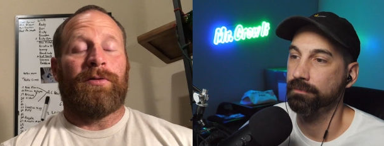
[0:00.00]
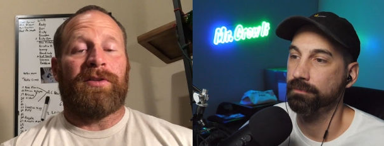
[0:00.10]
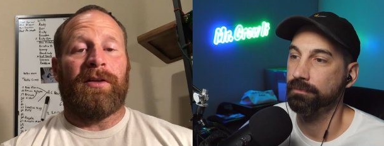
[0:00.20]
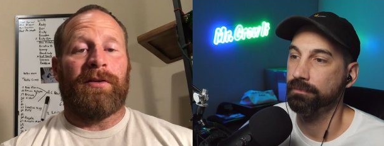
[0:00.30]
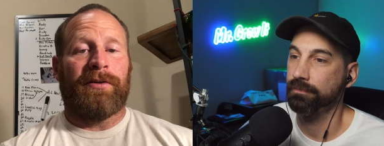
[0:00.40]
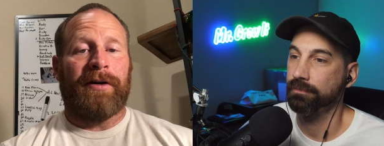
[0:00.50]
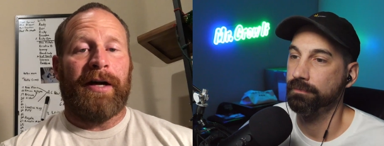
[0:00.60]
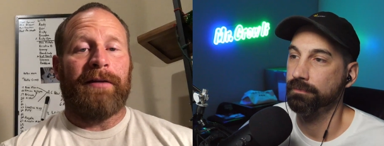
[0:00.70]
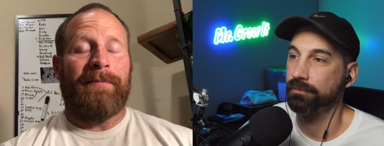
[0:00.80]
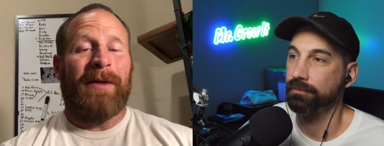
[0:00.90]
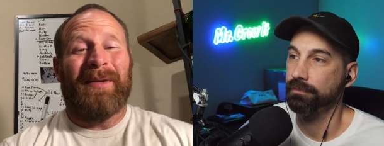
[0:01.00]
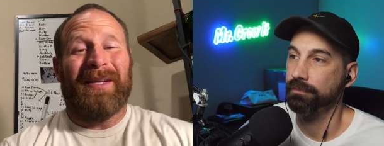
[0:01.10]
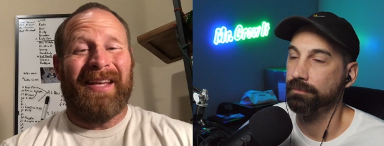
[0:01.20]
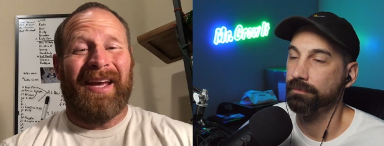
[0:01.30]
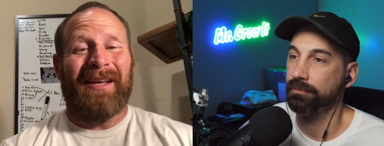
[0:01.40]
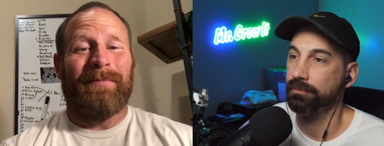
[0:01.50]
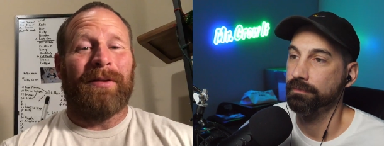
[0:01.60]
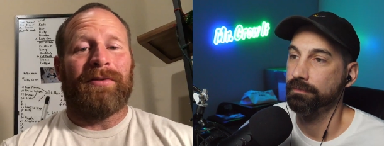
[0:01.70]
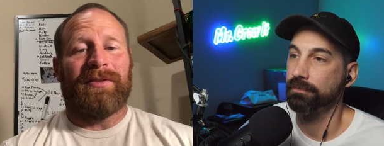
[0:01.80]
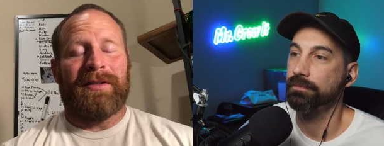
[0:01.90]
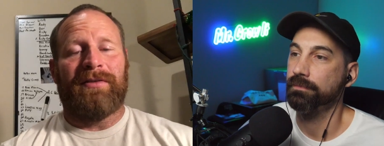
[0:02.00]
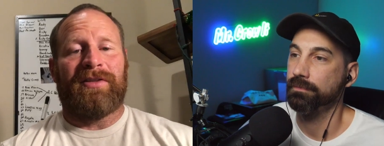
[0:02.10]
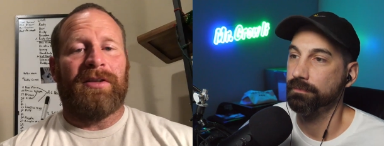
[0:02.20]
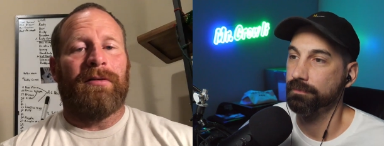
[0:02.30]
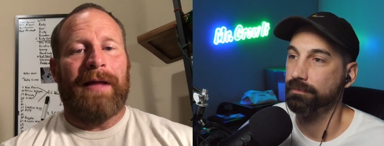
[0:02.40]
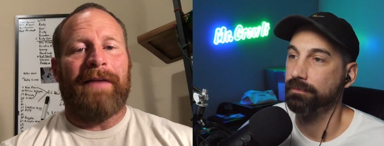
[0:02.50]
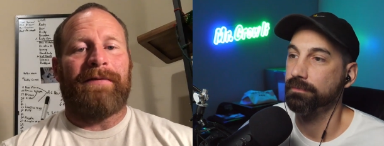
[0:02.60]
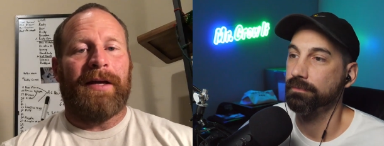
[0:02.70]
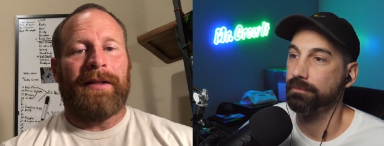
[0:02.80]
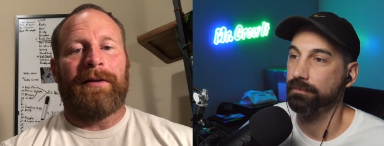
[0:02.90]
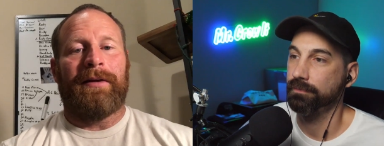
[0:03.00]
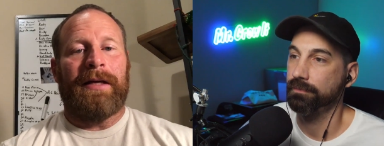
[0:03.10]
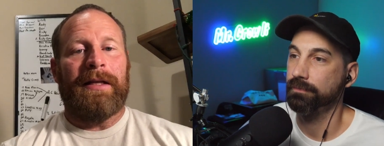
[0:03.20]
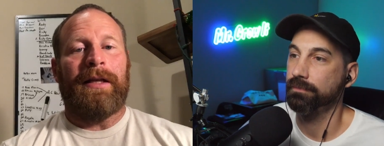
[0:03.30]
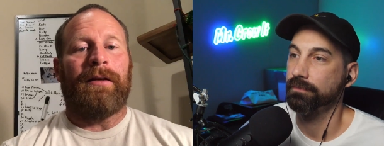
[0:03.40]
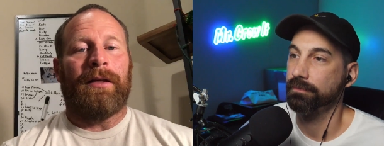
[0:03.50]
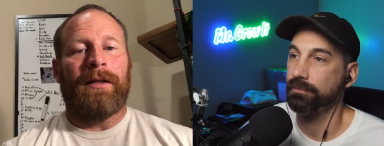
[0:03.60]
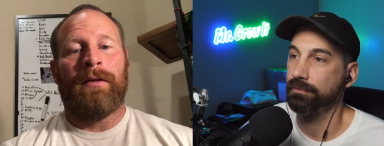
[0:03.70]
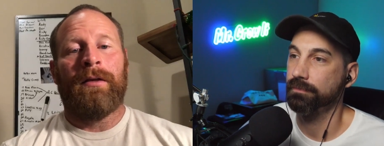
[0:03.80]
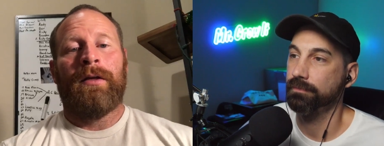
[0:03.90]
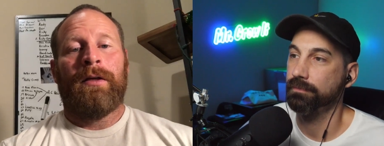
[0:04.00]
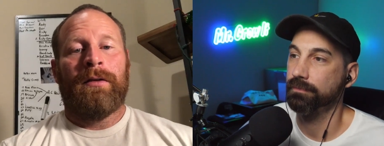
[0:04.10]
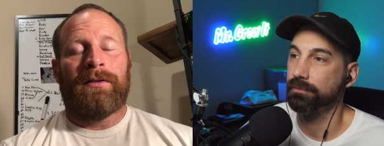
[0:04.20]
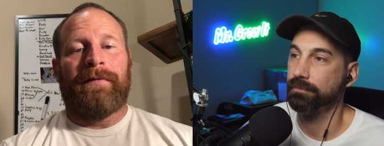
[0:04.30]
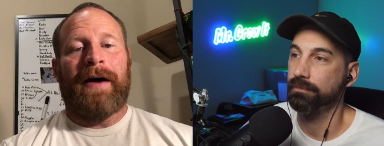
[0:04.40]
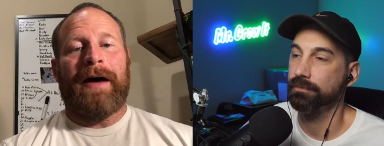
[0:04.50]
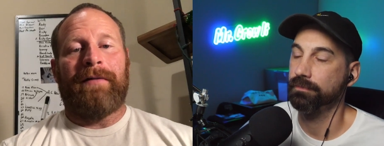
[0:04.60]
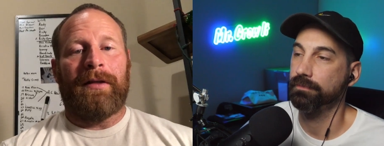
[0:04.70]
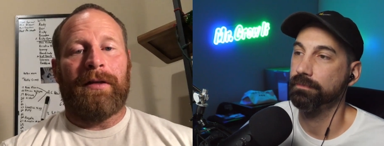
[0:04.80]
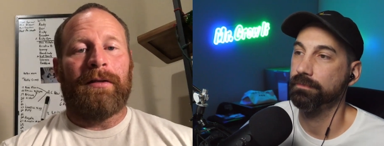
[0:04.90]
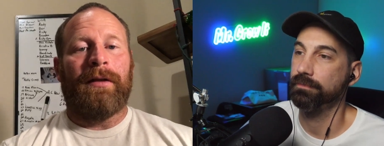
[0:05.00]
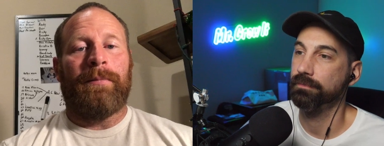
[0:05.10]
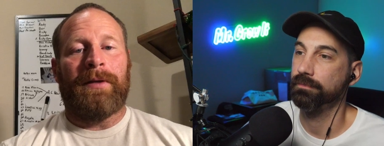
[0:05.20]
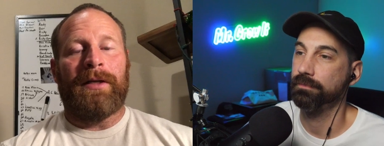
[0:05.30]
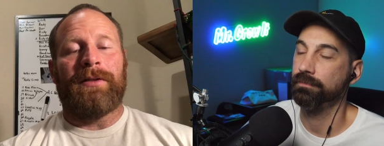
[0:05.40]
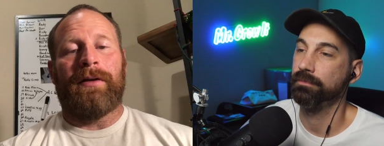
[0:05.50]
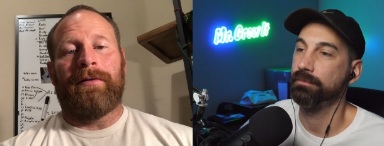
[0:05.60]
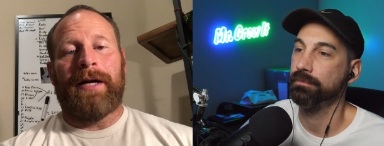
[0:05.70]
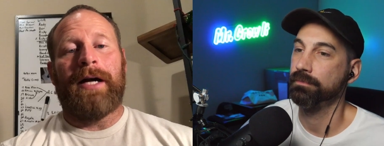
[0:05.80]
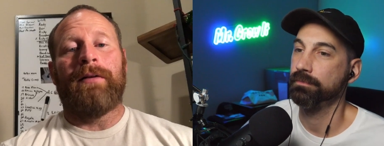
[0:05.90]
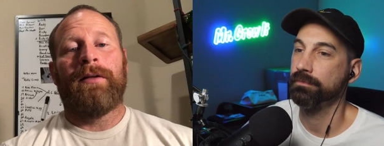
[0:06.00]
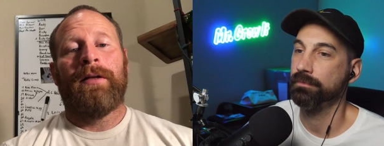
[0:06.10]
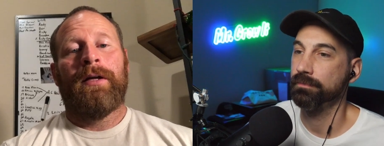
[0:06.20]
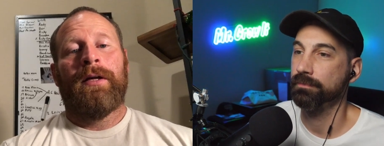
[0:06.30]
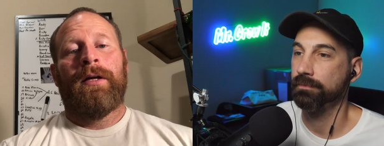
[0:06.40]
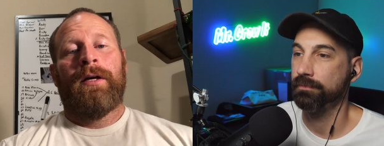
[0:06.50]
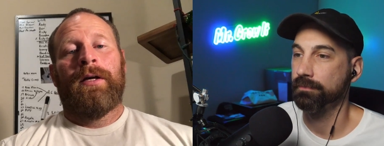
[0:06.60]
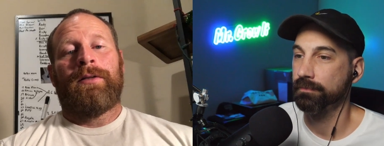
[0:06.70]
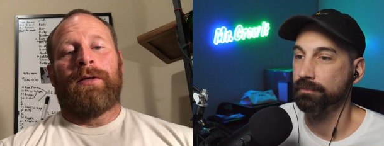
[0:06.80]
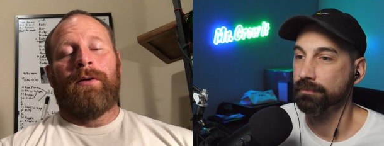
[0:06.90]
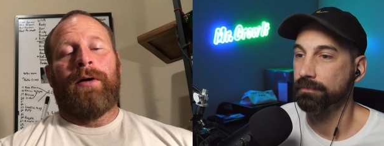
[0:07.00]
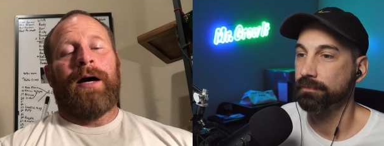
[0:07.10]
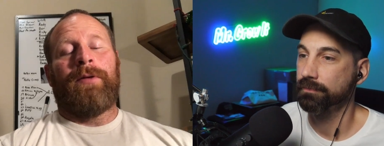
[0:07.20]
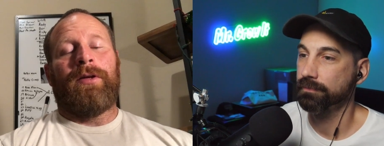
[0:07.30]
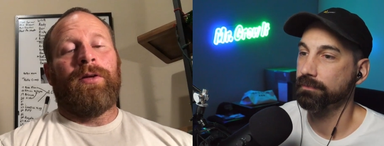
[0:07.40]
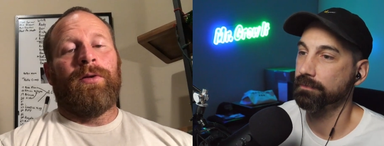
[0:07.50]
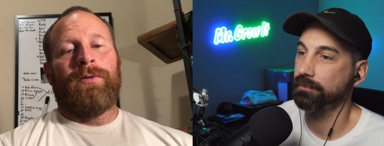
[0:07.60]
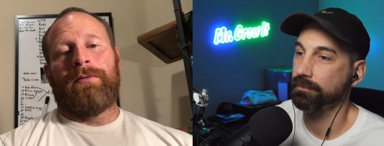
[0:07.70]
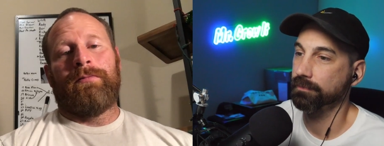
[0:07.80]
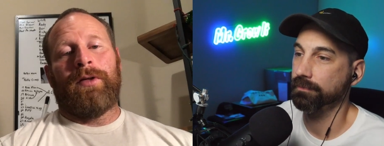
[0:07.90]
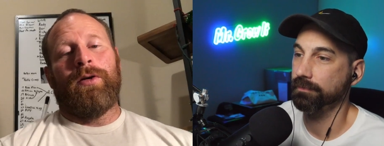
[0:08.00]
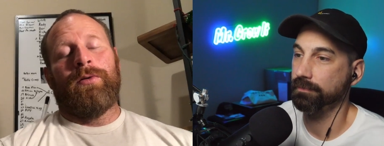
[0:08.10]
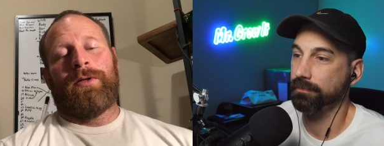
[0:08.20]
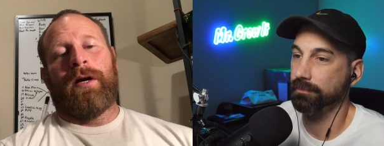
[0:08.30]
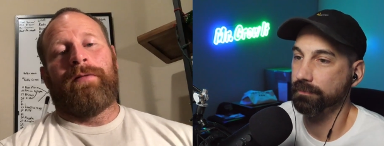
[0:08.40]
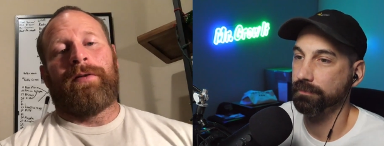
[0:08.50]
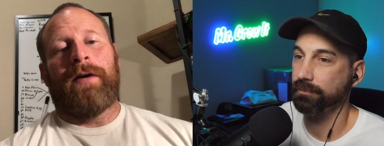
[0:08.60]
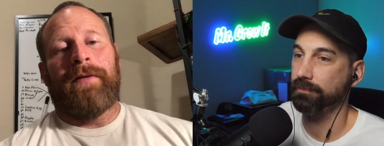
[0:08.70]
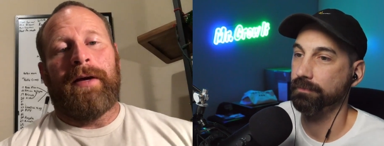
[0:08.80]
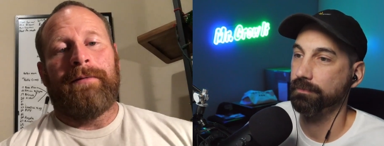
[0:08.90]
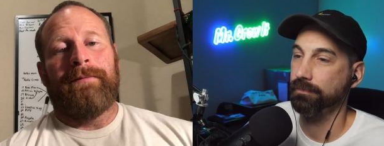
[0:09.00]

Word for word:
Speaker 1: are still in the ground. They may be dead, but there's there's still life down there, eating and surviving and helping each other out. So I'm a huge, huge cover crop fan.